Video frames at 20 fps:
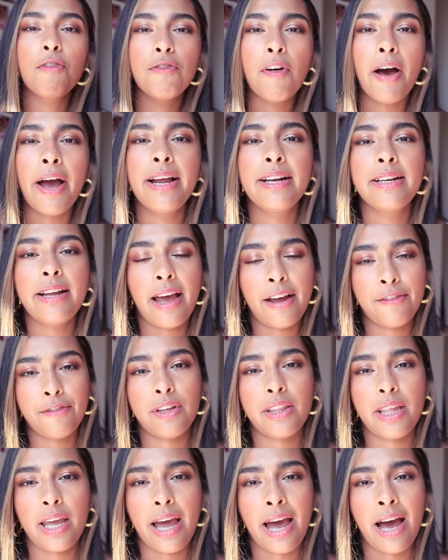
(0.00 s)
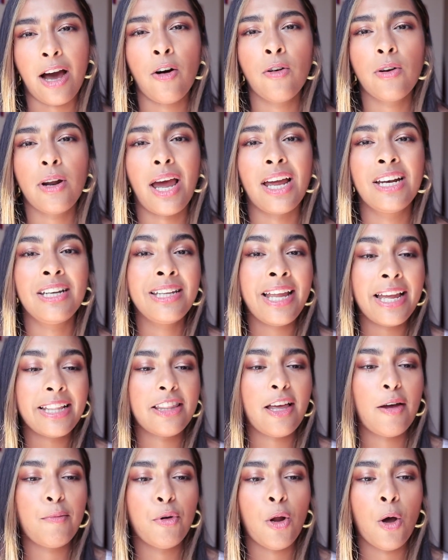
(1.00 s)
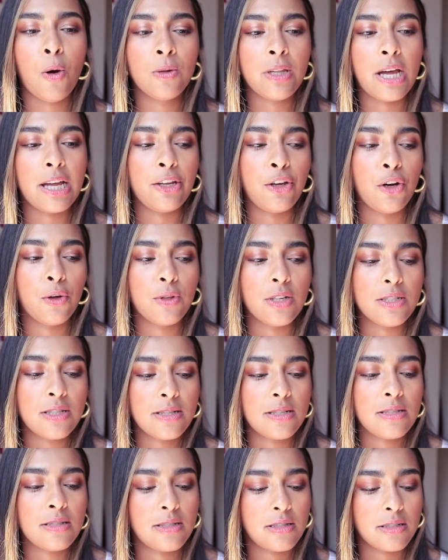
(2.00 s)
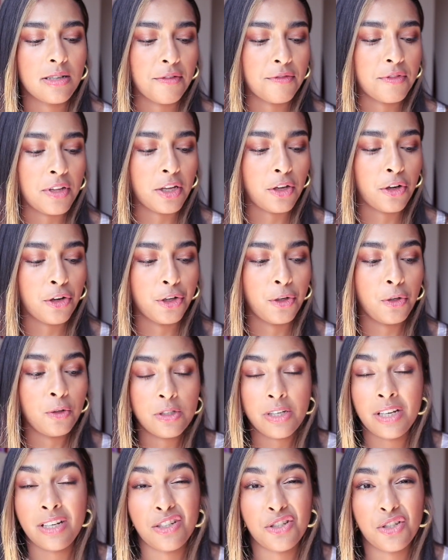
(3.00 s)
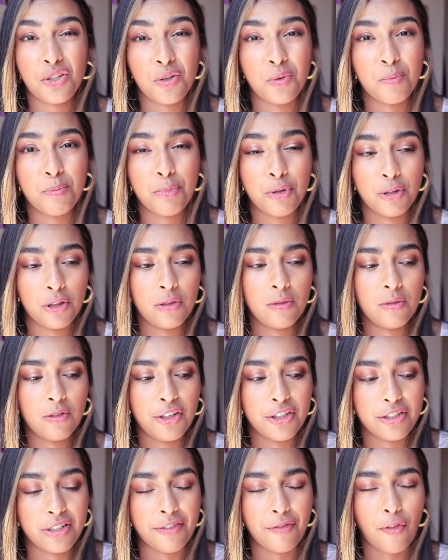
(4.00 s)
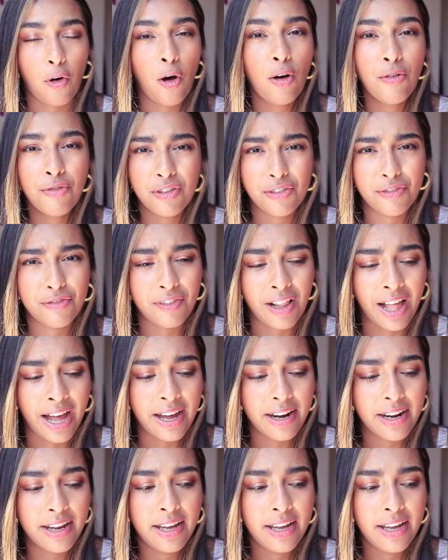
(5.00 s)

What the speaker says: Find everything out and let them know that, you know, this isn't stuff that you're using to put yourself off the flat.